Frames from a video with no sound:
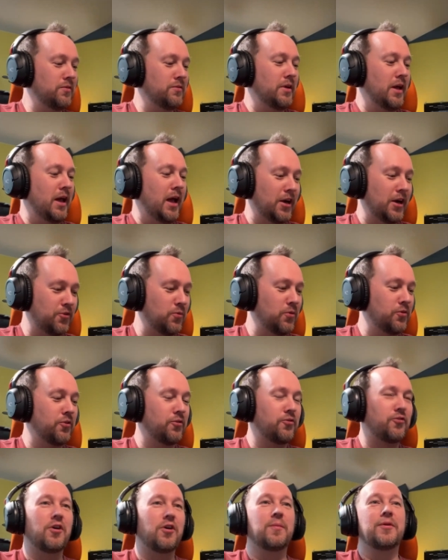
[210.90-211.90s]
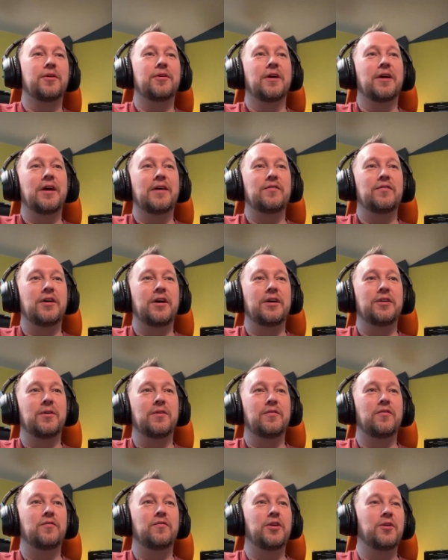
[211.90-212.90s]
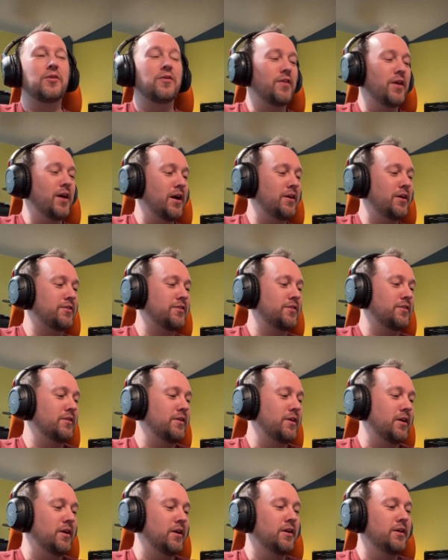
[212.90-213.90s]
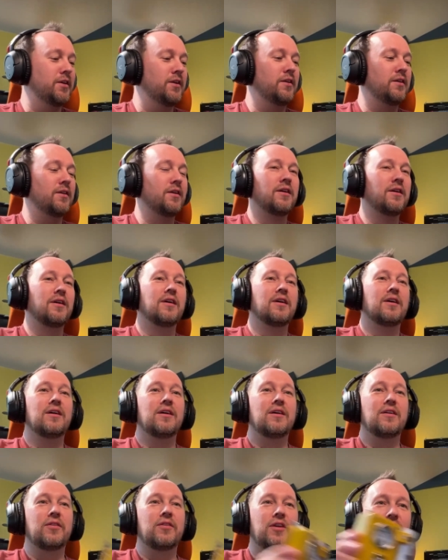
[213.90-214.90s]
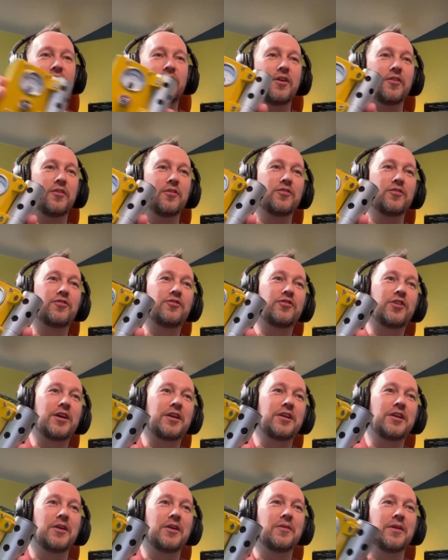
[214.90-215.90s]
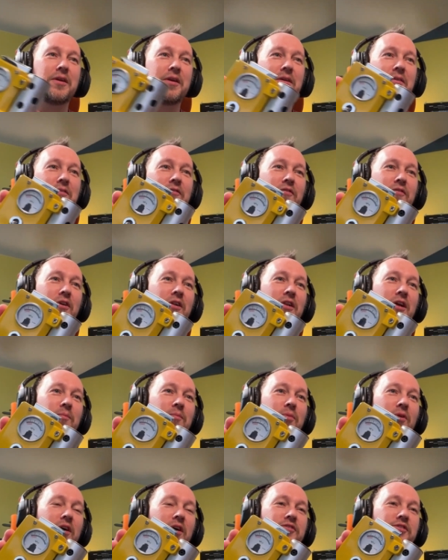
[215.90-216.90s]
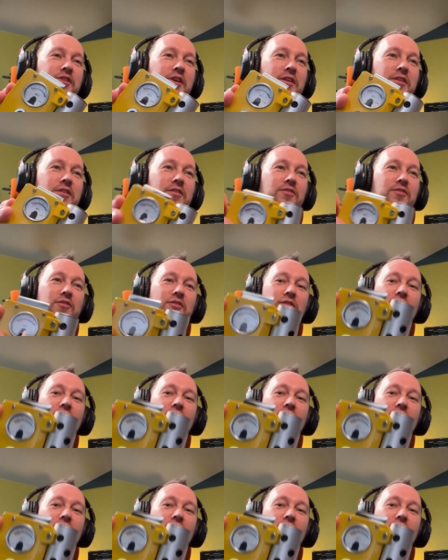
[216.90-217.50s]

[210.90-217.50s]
Actual dosimeter. I do have a video of that, and that's another secondary Fallout project. So this